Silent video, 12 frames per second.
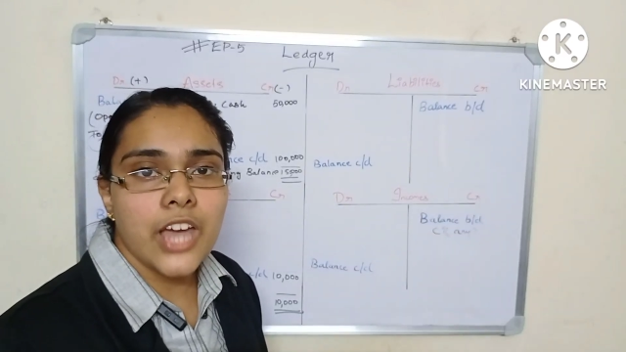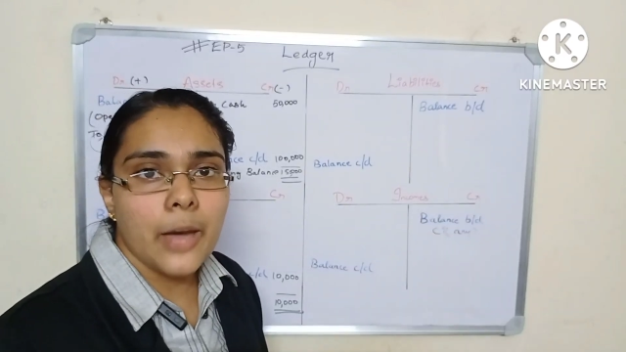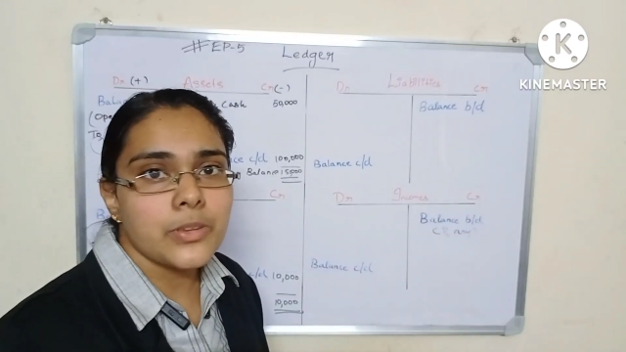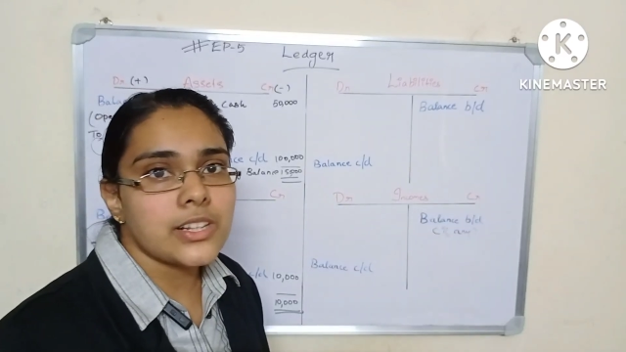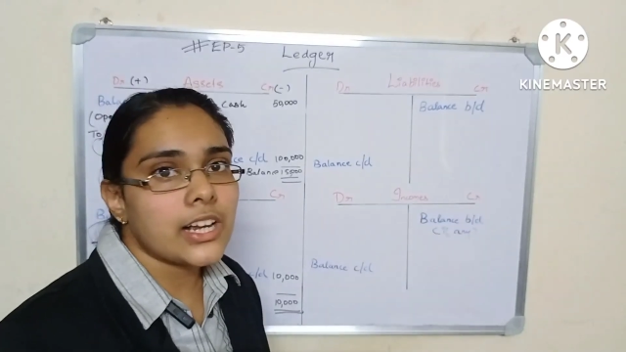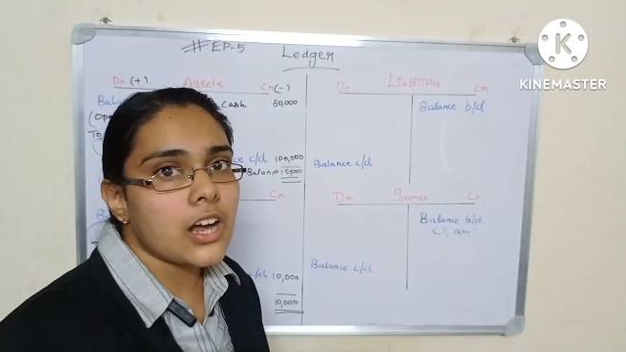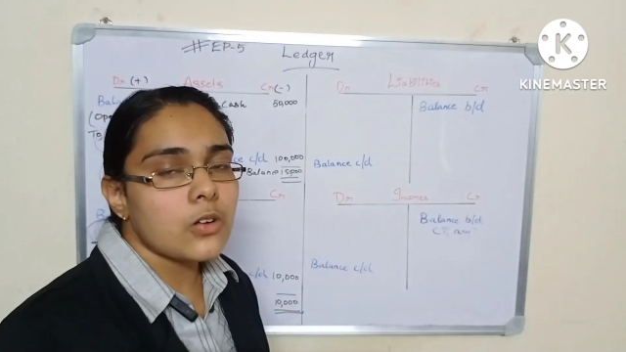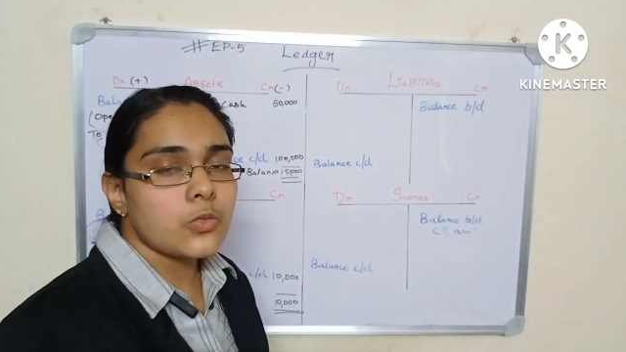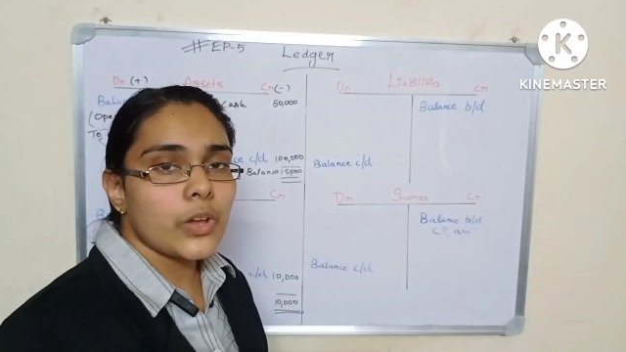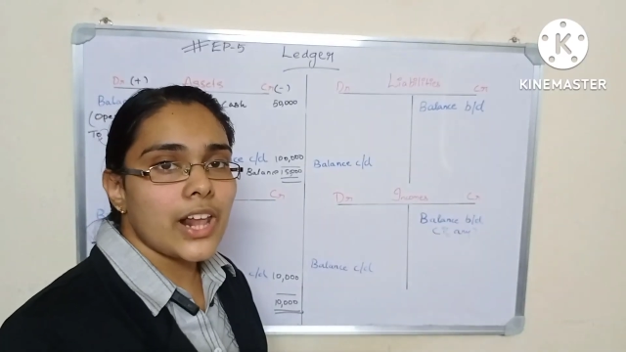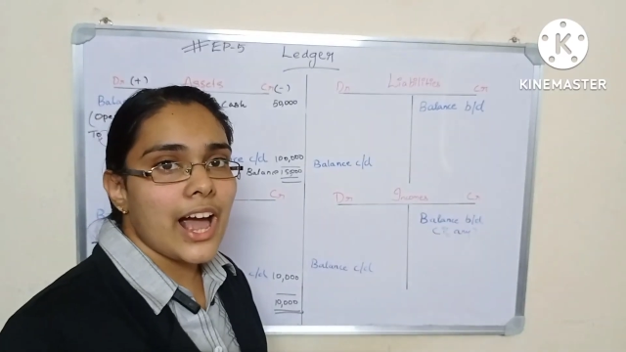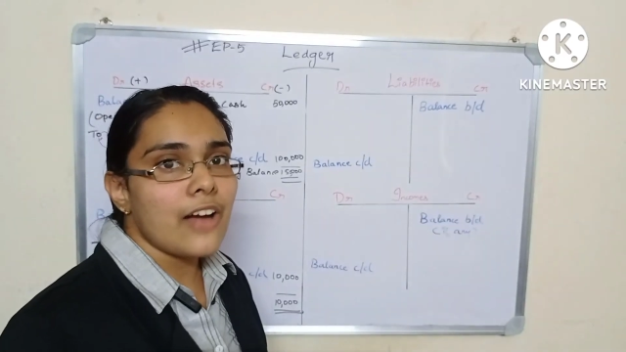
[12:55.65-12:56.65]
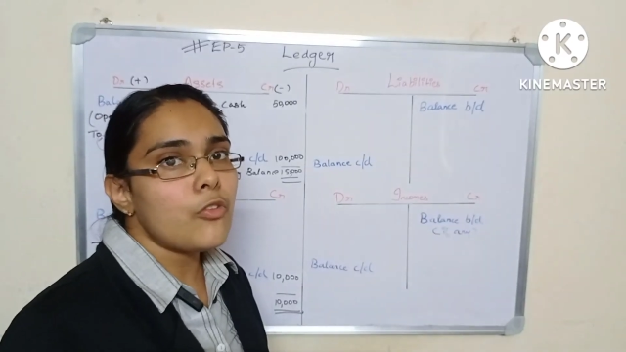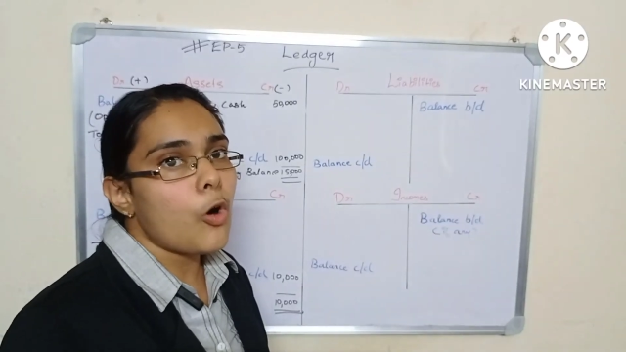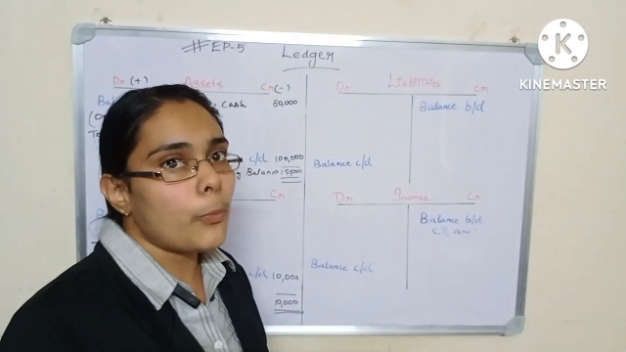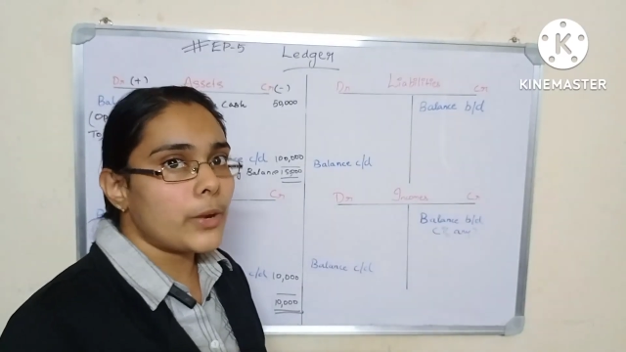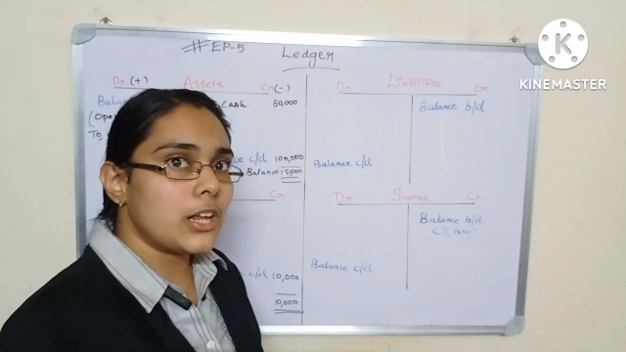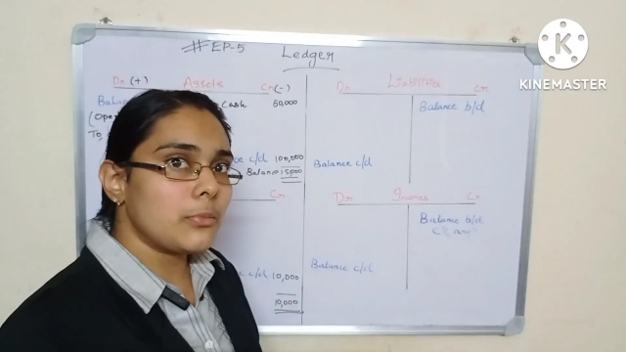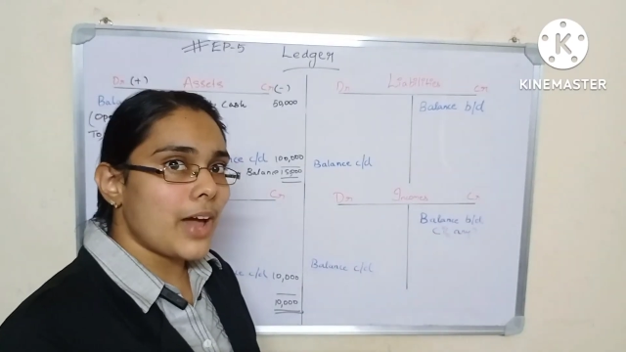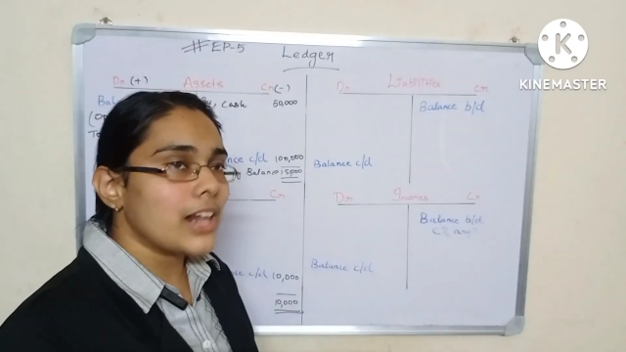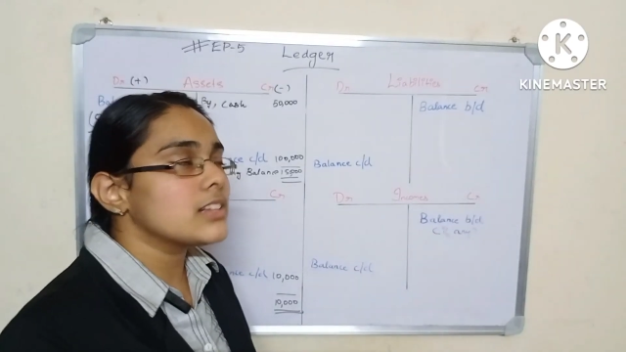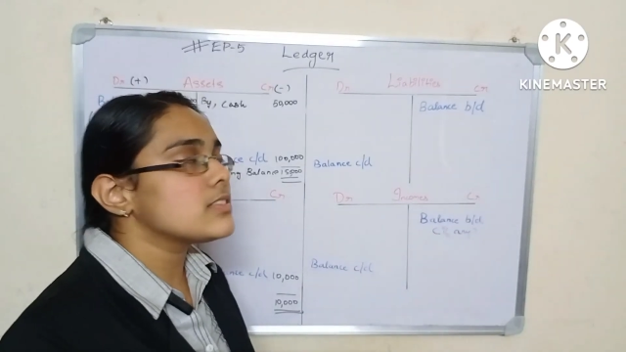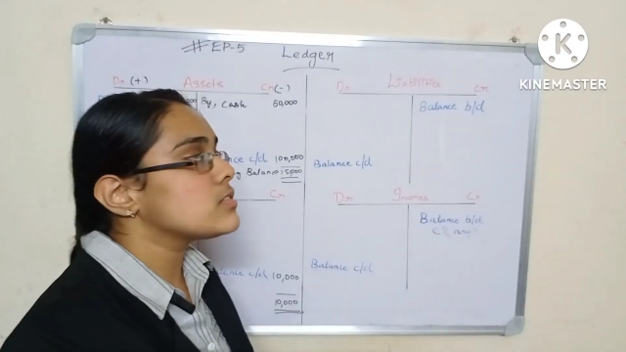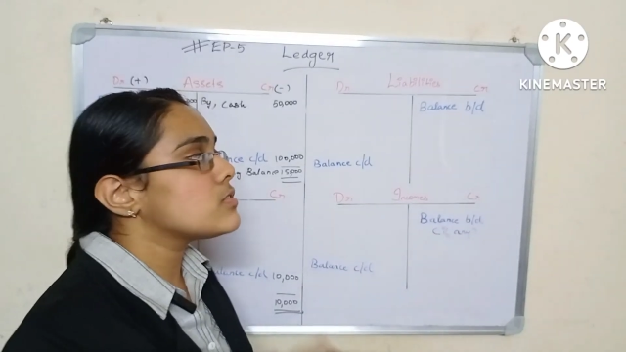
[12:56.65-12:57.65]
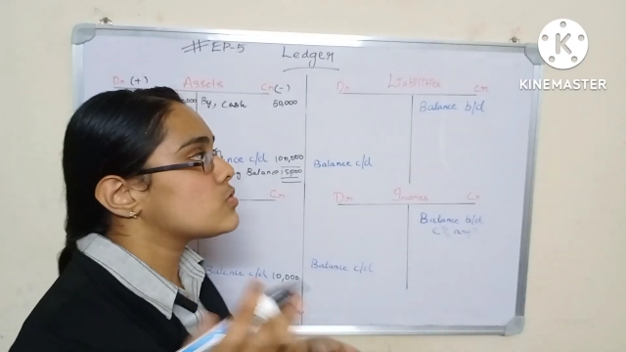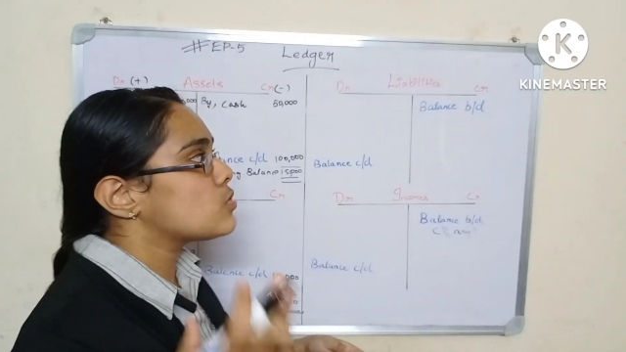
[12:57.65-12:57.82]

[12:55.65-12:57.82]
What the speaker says: capital account will have opening balance.